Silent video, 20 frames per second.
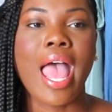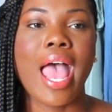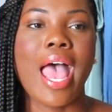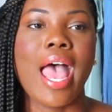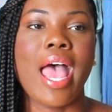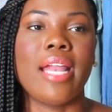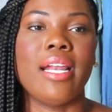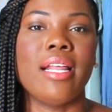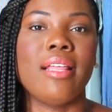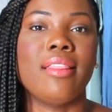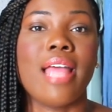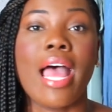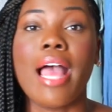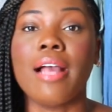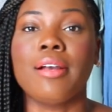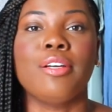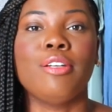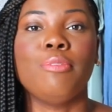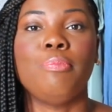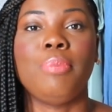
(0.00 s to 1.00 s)
And
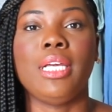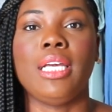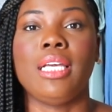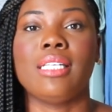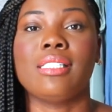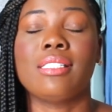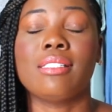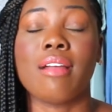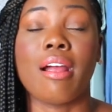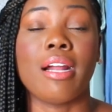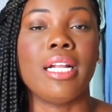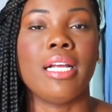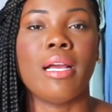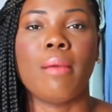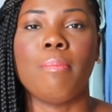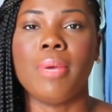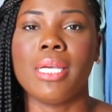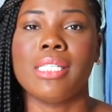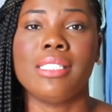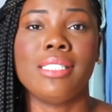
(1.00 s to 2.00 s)
that could be starting
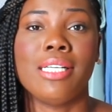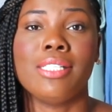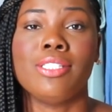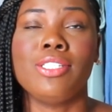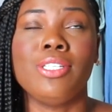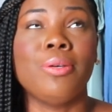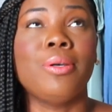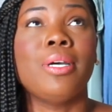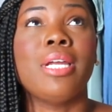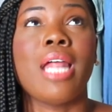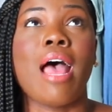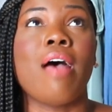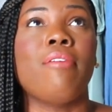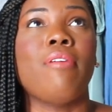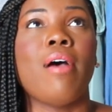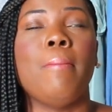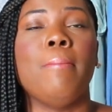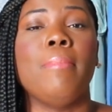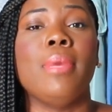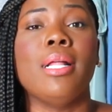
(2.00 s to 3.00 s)
a business. You could
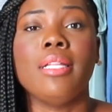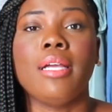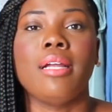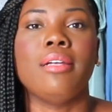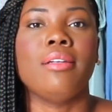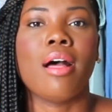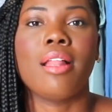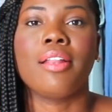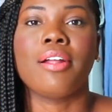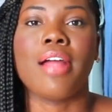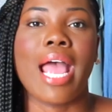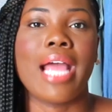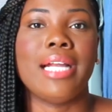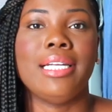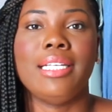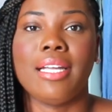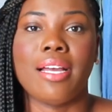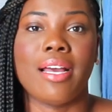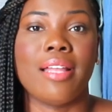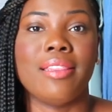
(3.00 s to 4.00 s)
have $1 million
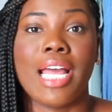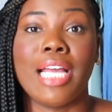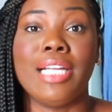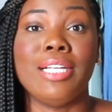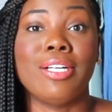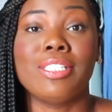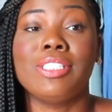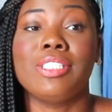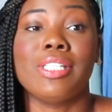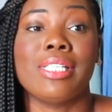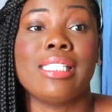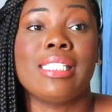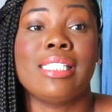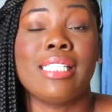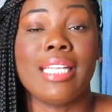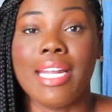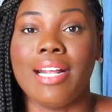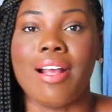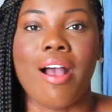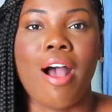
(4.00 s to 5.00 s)
idea that you're just
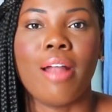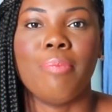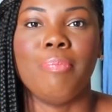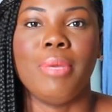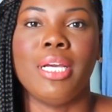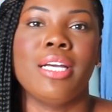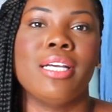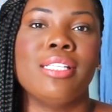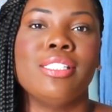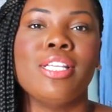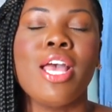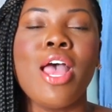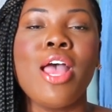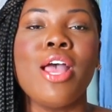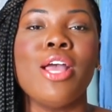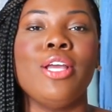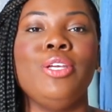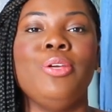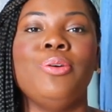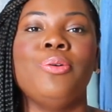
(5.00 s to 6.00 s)
sitting on because
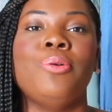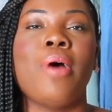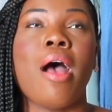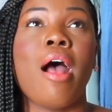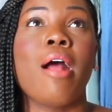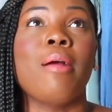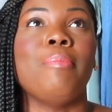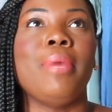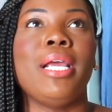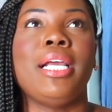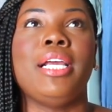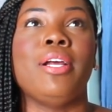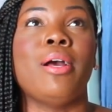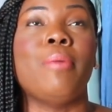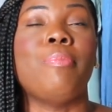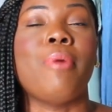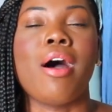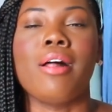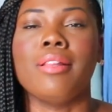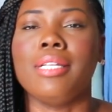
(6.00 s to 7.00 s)
you are making
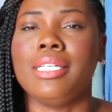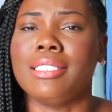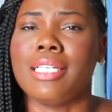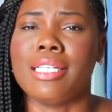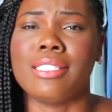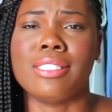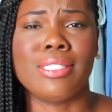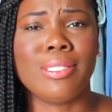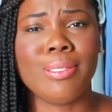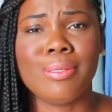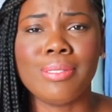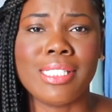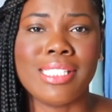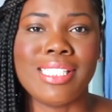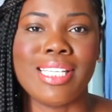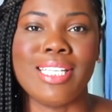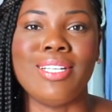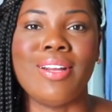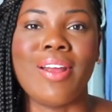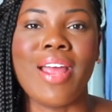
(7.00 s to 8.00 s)
up all these
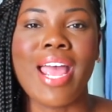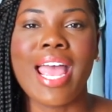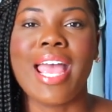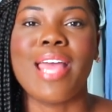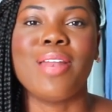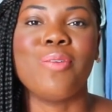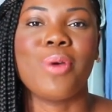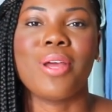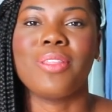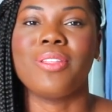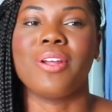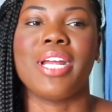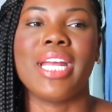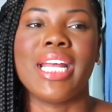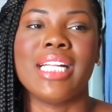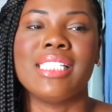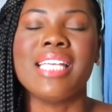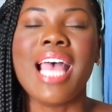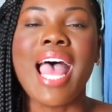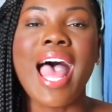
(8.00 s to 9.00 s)
excuses in your head, whether
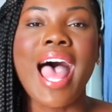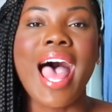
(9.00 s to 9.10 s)
it's